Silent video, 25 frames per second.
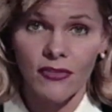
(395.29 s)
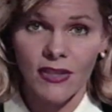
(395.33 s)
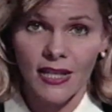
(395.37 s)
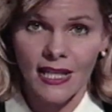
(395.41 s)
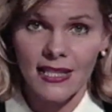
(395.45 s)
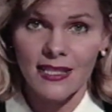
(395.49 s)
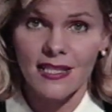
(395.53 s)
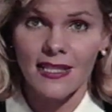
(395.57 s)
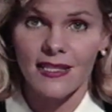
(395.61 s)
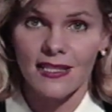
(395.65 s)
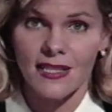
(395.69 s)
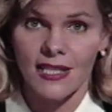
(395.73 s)

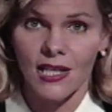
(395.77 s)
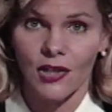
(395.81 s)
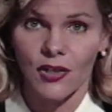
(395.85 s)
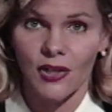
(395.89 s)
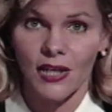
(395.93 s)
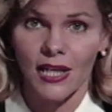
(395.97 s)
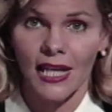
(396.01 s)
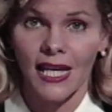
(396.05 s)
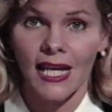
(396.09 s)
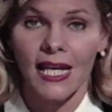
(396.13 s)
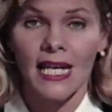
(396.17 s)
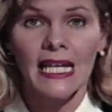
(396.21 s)

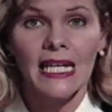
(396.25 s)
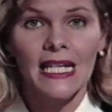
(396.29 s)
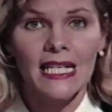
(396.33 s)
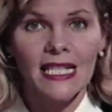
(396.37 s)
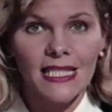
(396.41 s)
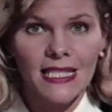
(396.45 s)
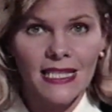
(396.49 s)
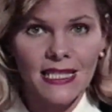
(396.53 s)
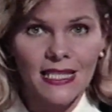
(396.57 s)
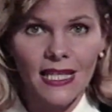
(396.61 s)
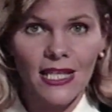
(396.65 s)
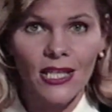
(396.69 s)
necessary,
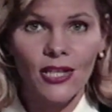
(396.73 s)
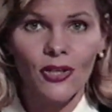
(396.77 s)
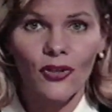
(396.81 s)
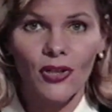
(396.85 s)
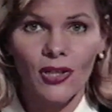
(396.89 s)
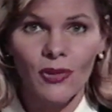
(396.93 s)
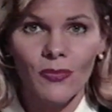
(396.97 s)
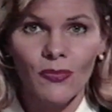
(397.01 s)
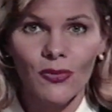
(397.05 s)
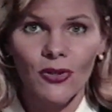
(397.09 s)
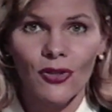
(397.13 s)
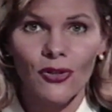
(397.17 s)
see your
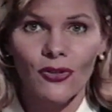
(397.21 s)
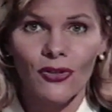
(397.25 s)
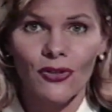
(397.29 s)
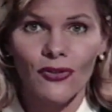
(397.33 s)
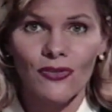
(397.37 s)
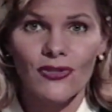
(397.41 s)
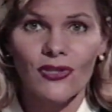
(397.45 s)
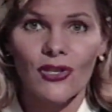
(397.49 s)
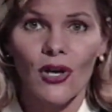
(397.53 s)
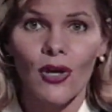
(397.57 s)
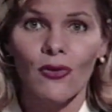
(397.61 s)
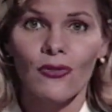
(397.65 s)

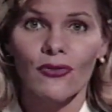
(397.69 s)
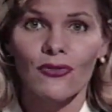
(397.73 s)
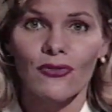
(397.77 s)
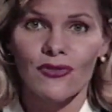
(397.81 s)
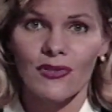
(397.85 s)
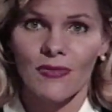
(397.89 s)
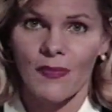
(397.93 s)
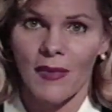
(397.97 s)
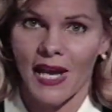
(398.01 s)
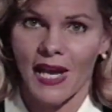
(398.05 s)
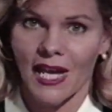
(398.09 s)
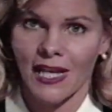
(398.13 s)
computer's
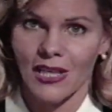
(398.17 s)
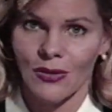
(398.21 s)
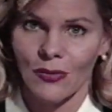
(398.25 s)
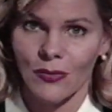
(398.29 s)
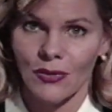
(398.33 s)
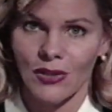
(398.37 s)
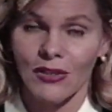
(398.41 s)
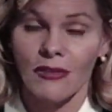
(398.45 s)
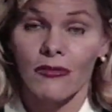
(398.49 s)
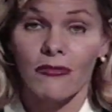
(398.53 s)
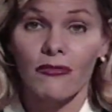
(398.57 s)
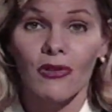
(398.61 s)
owner's
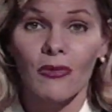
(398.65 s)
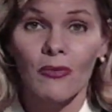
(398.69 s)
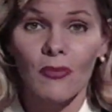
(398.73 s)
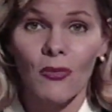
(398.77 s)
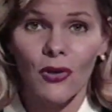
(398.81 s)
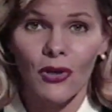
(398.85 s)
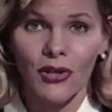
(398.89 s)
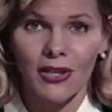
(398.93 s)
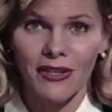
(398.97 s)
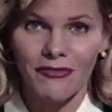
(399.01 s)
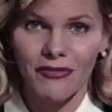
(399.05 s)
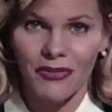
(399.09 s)
manual for
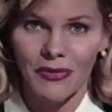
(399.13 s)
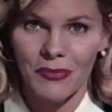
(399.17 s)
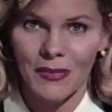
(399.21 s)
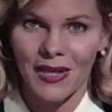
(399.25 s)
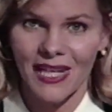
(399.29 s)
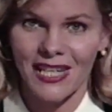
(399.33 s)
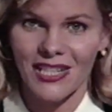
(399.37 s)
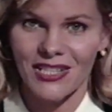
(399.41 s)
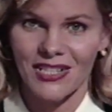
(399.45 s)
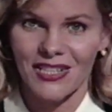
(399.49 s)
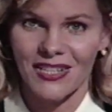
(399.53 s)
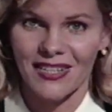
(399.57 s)
more
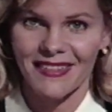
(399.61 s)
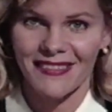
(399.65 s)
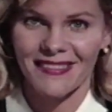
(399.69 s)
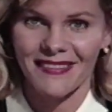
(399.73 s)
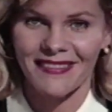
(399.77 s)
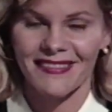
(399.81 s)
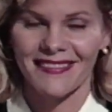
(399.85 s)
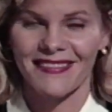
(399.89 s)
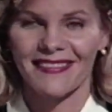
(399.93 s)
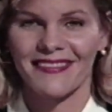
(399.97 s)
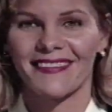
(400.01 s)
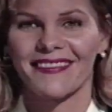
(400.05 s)
information.
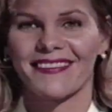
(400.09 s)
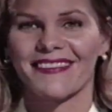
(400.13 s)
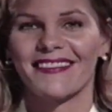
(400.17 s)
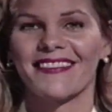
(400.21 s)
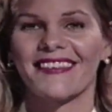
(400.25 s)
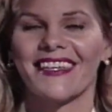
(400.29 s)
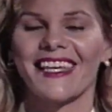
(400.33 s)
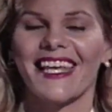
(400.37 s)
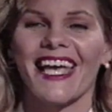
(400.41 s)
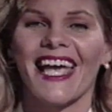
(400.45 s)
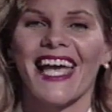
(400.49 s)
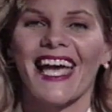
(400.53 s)

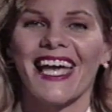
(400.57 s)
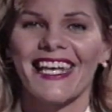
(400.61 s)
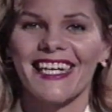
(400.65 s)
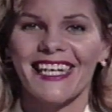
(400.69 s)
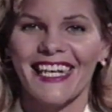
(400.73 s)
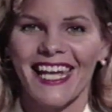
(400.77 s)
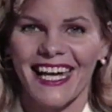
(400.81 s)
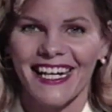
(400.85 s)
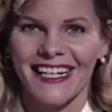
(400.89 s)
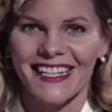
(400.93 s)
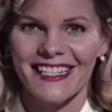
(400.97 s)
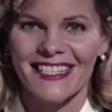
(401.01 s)

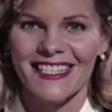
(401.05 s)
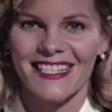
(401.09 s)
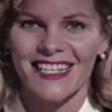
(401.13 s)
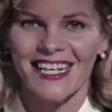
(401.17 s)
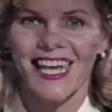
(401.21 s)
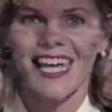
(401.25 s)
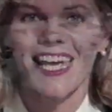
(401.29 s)
Next,